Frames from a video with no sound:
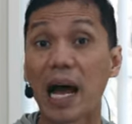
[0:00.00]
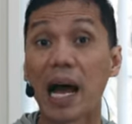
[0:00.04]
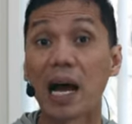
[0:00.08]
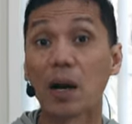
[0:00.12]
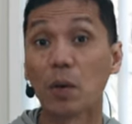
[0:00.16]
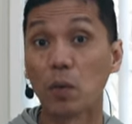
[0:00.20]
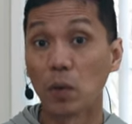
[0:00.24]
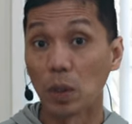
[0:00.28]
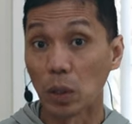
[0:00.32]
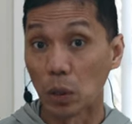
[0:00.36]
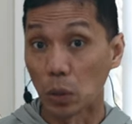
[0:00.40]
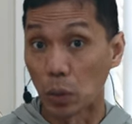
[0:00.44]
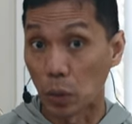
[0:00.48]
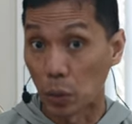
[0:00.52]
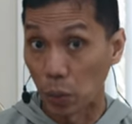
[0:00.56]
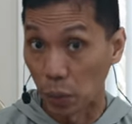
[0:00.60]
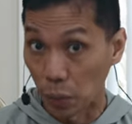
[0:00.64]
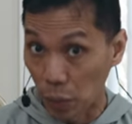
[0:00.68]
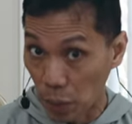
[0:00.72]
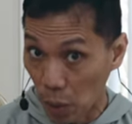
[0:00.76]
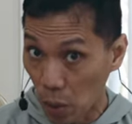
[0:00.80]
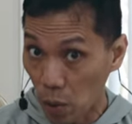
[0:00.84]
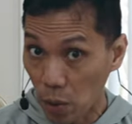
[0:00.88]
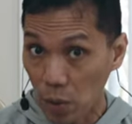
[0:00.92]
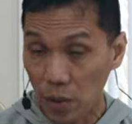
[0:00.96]
I will
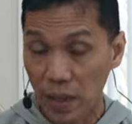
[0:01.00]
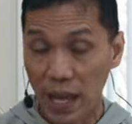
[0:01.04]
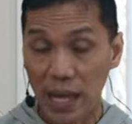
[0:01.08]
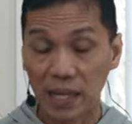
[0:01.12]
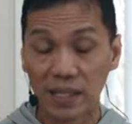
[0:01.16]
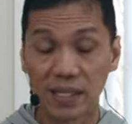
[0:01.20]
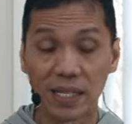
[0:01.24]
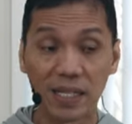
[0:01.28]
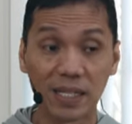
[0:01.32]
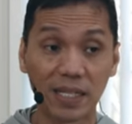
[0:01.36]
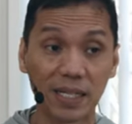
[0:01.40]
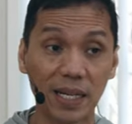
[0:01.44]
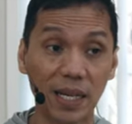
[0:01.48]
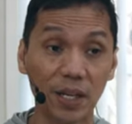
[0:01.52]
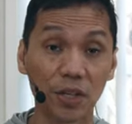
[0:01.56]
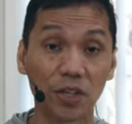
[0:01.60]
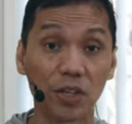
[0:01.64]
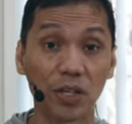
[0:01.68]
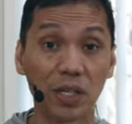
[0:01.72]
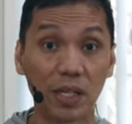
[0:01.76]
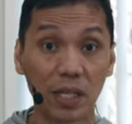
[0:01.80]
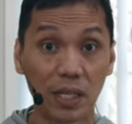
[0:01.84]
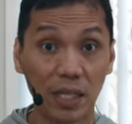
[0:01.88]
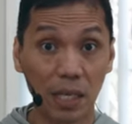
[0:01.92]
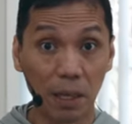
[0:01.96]
grow that
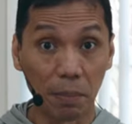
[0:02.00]
sensation,